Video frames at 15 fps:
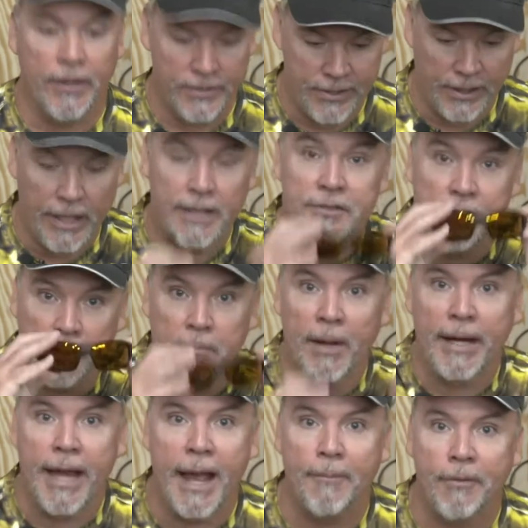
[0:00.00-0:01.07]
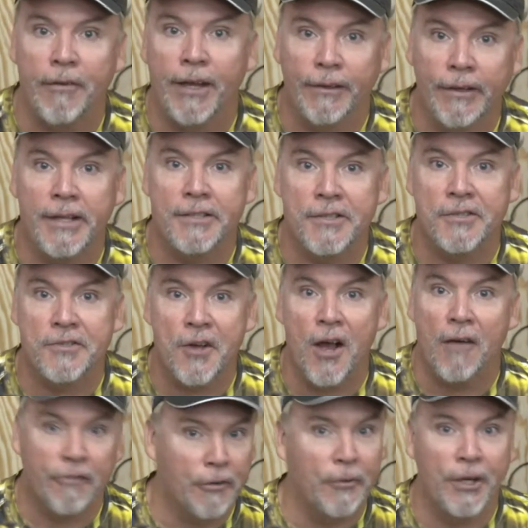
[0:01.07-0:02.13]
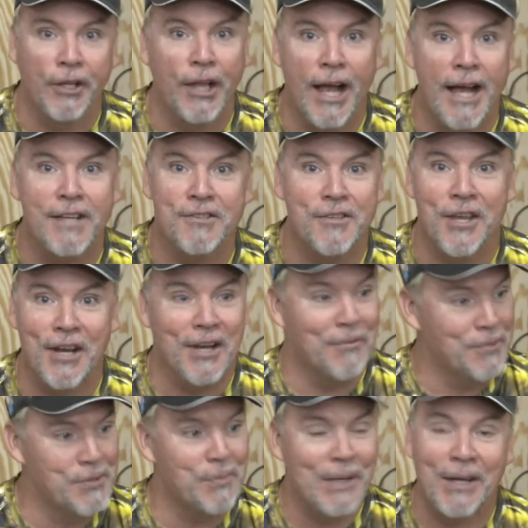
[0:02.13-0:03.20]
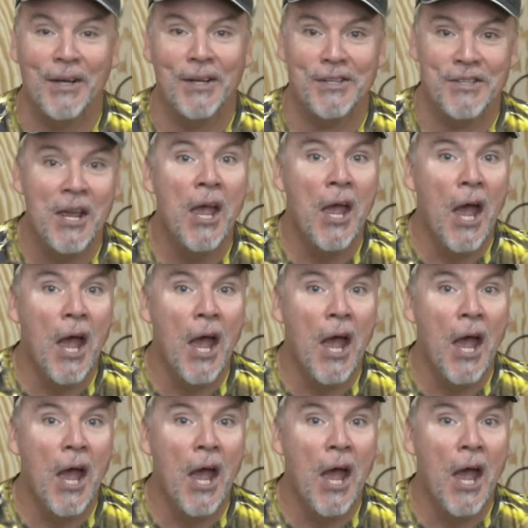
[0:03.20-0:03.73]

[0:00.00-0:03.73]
until I took my Captivate lenses off and realized that it was because